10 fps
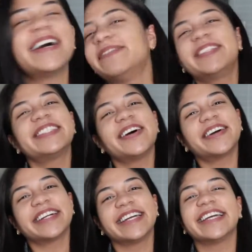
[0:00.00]
I'm
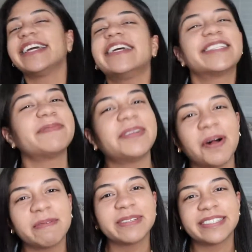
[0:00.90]
sorry, it's been
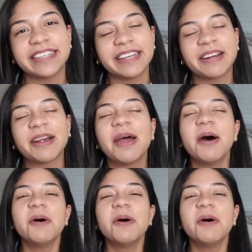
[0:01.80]
almost a year.